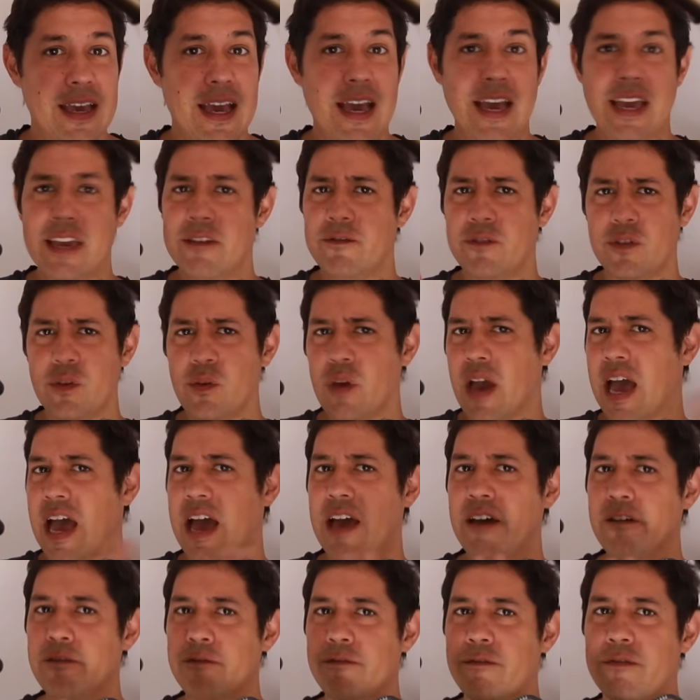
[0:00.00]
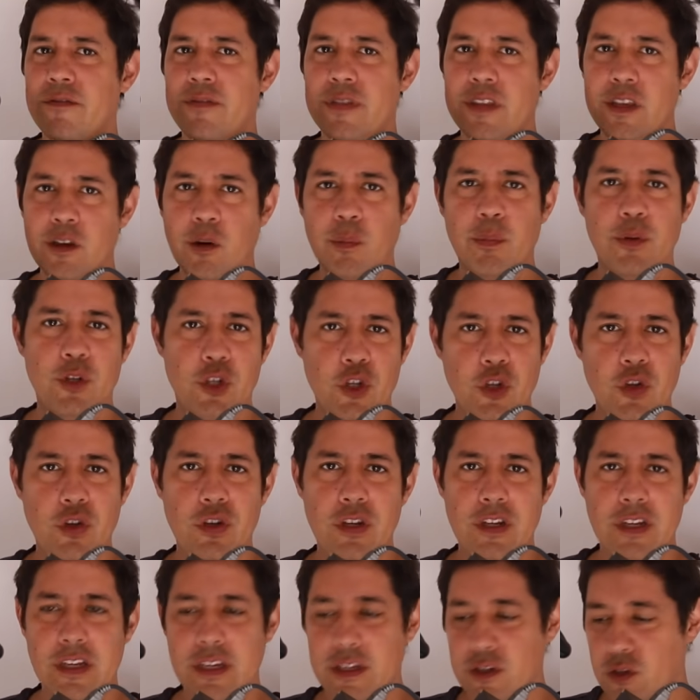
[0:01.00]
If you have the
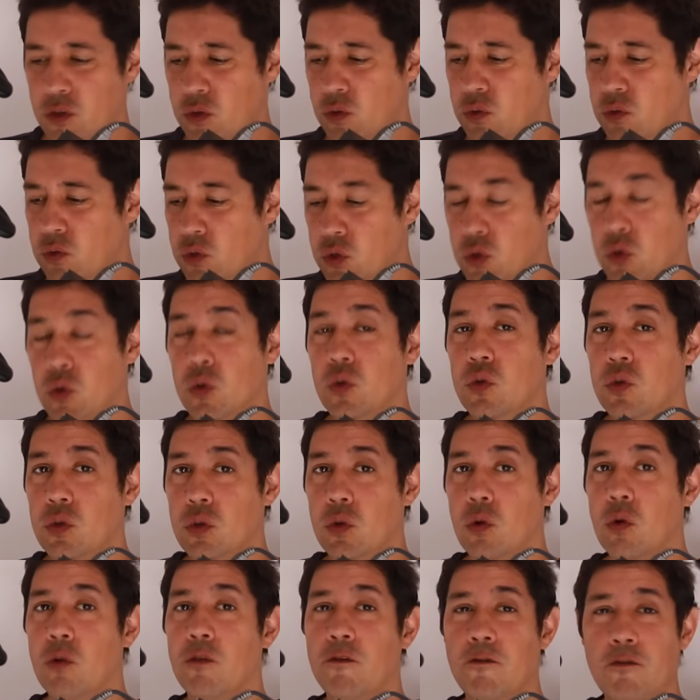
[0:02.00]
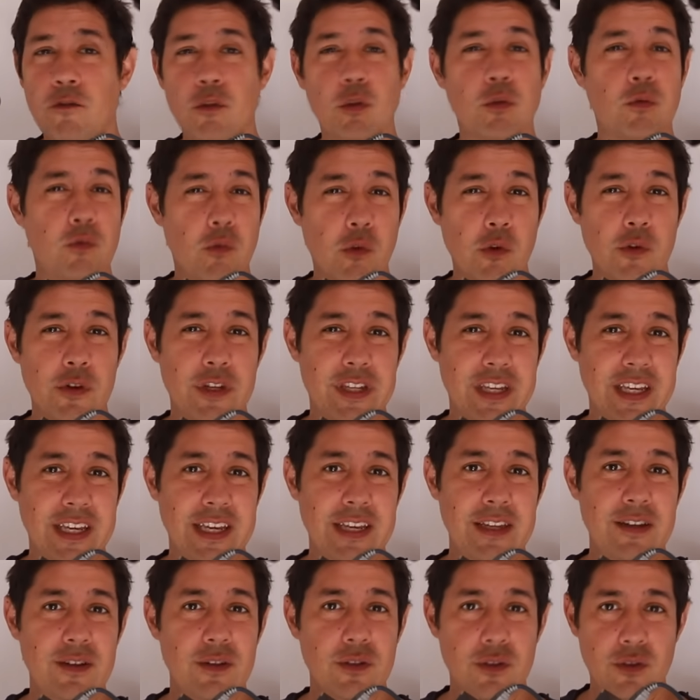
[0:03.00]
opportunity to do your full
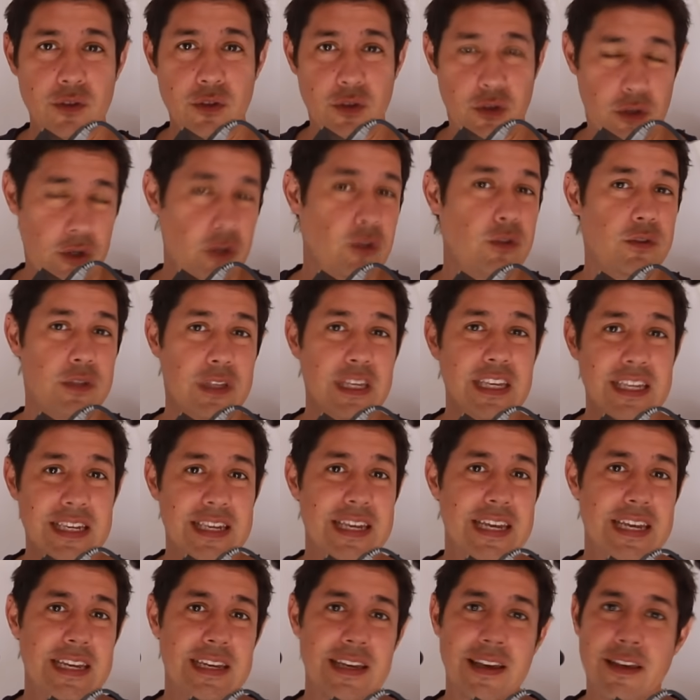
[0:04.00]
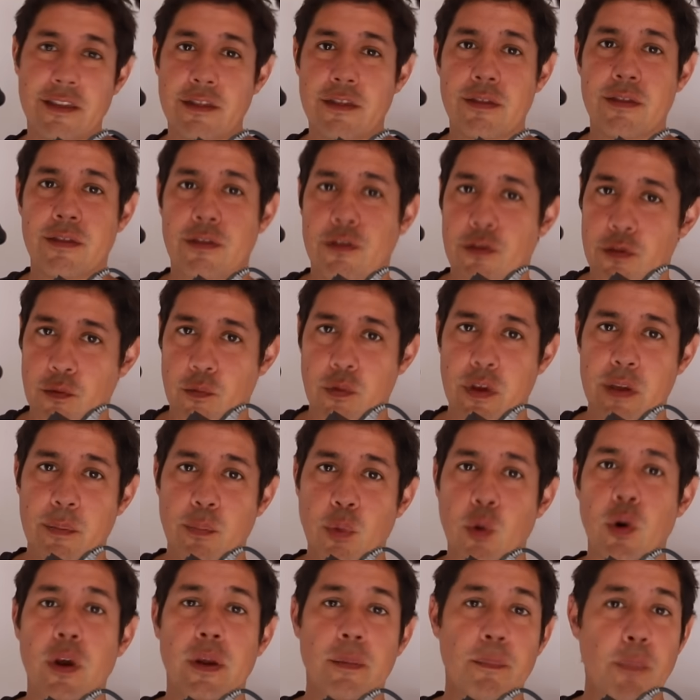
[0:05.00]
routine, use the Nina
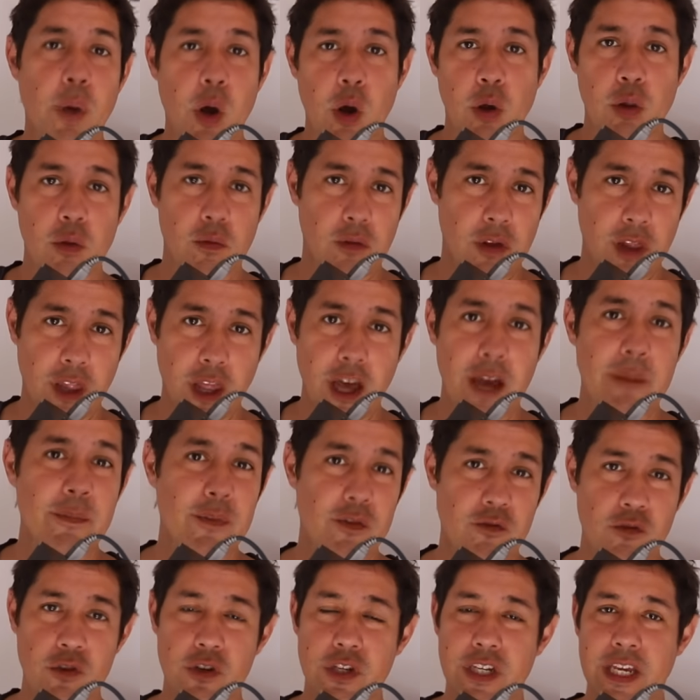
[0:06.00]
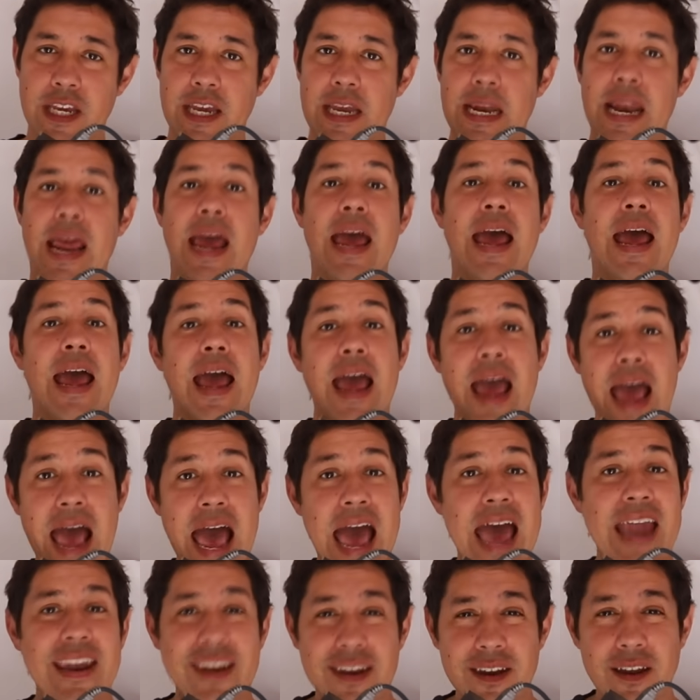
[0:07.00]
3-point polar alignment routine
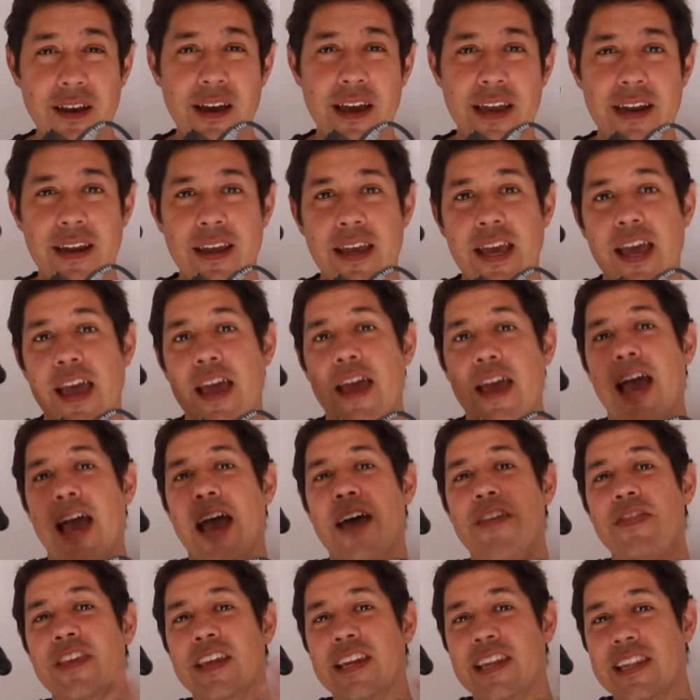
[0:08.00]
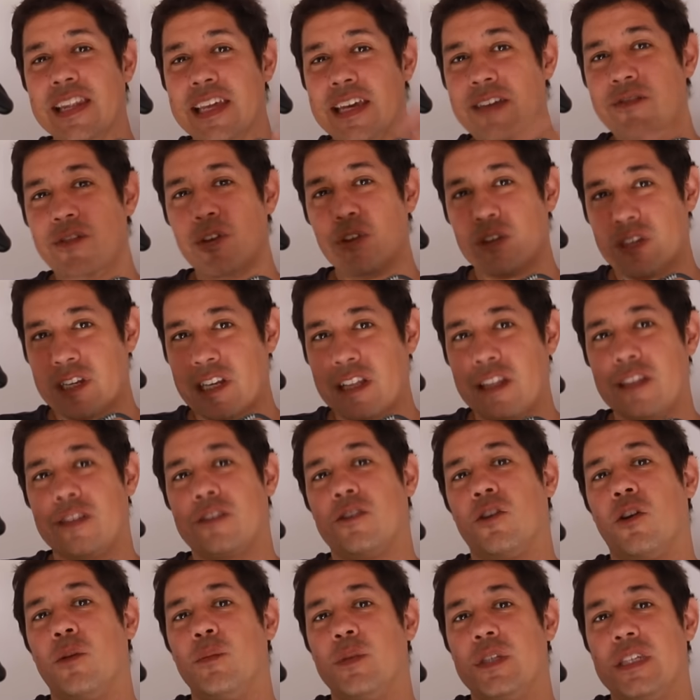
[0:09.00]
at night, and then leave your
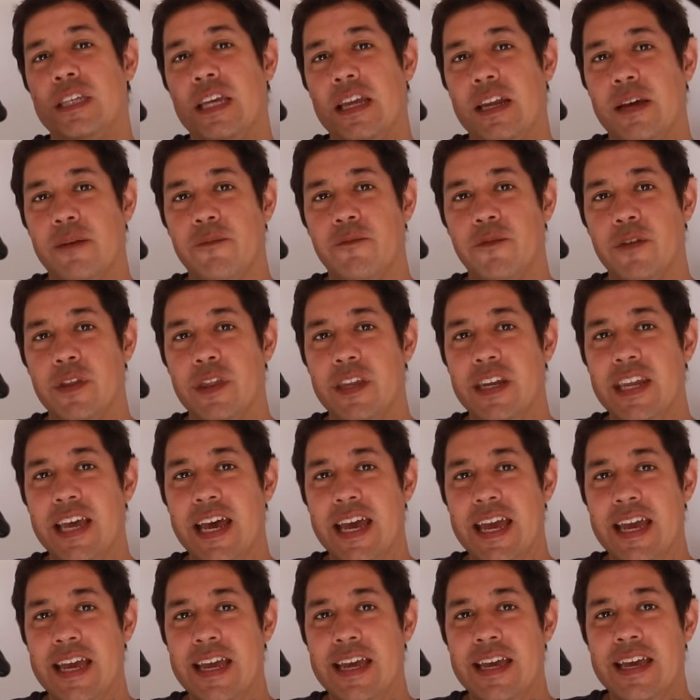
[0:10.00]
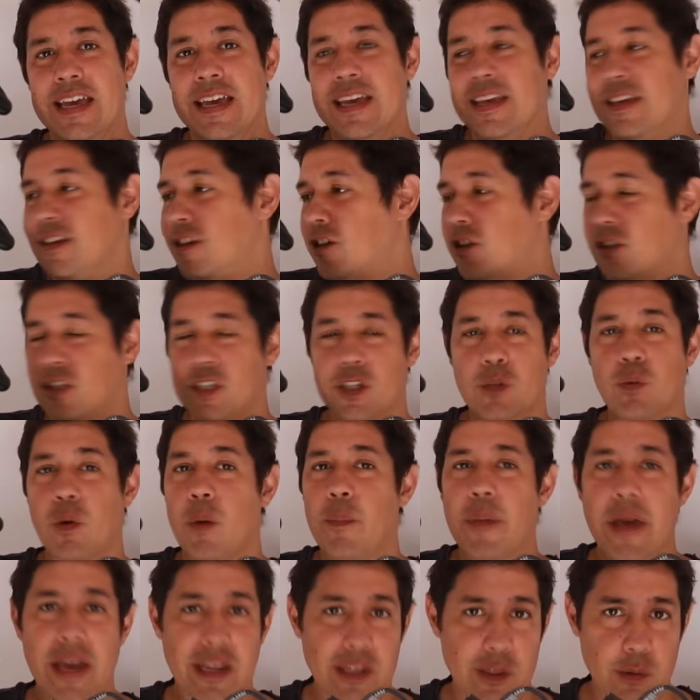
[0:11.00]
telescope set up for the day, you can
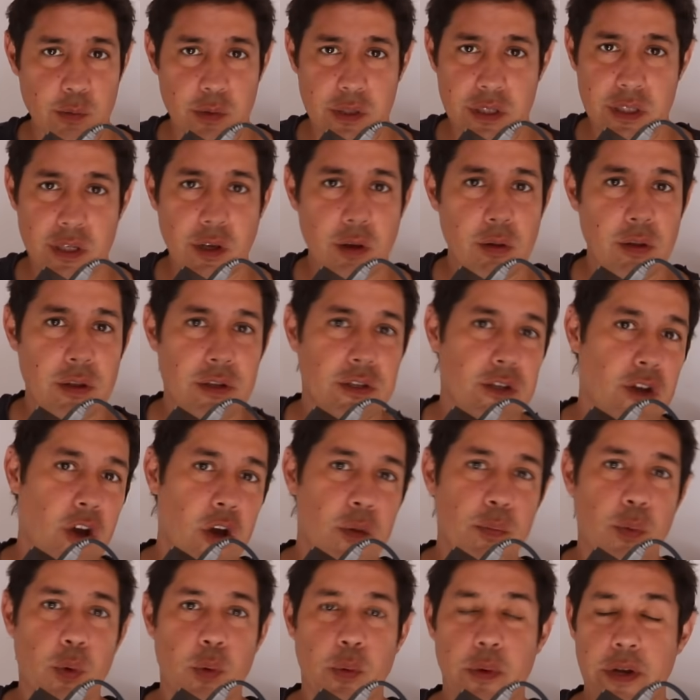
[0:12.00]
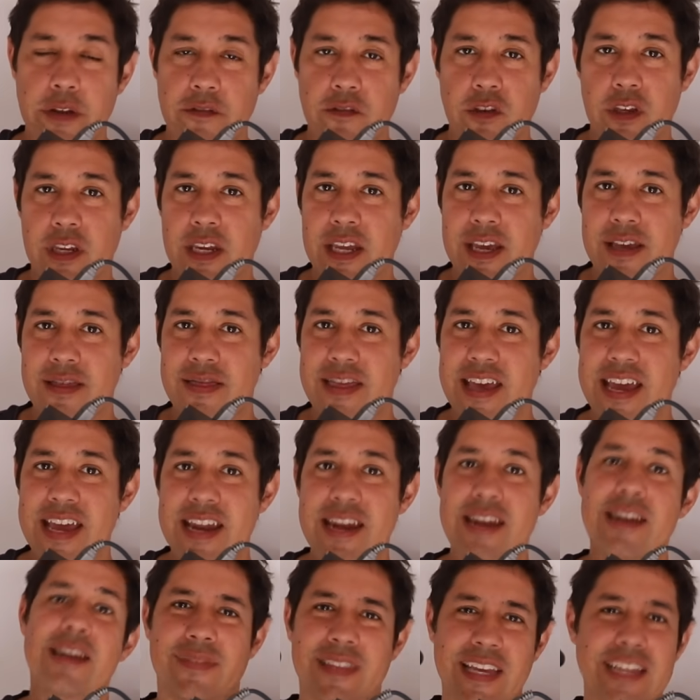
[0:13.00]
swap out to a solar scope or whatever you need
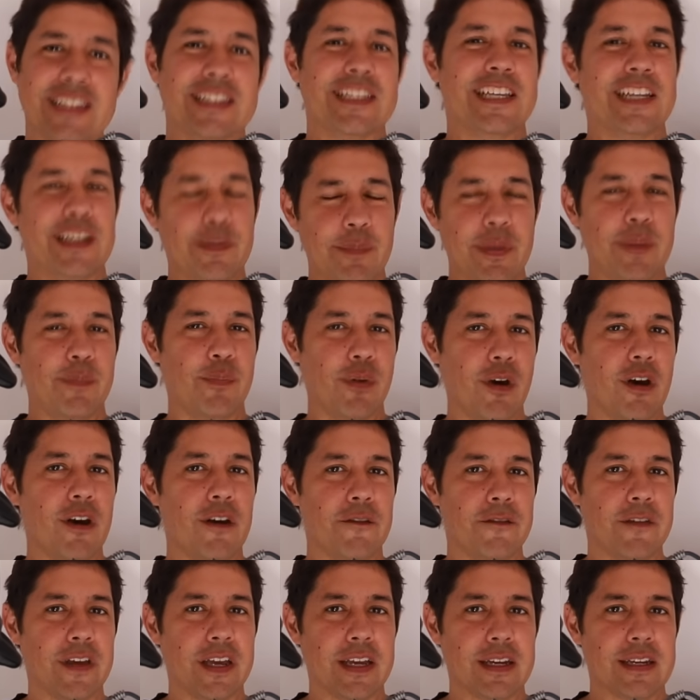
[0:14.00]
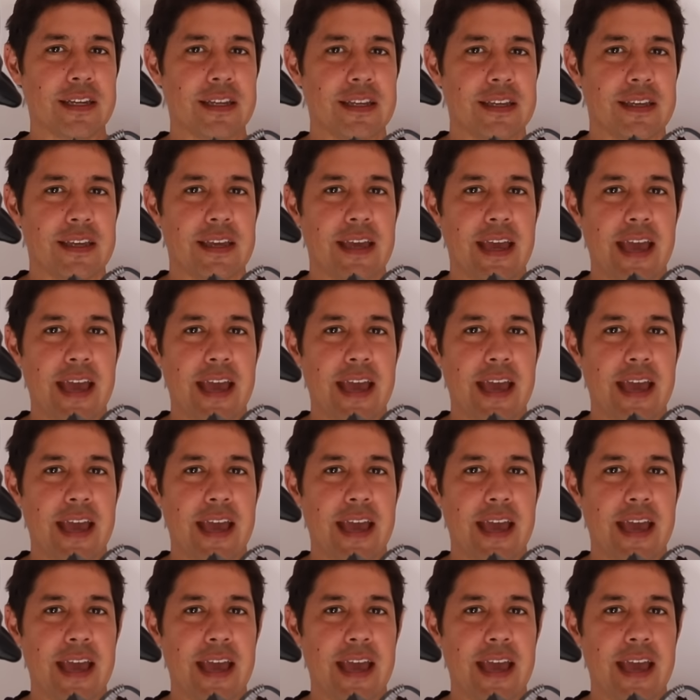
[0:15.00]
then, that's going to be perfect.